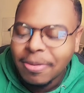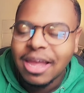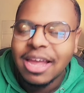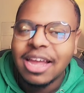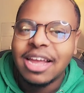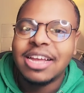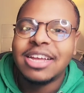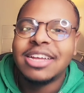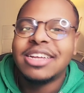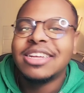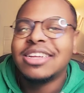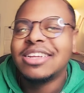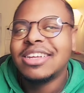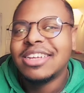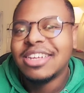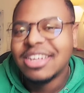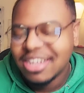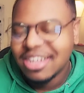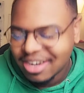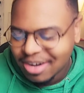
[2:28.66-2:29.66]
Man.
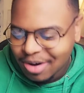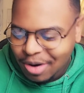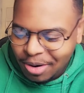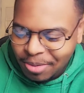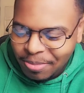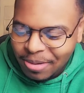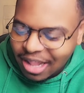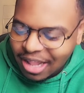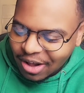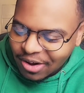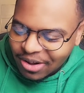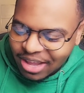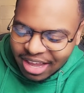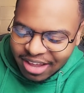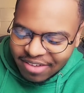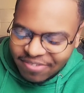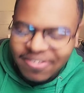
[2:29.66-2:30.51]
Norman low-key.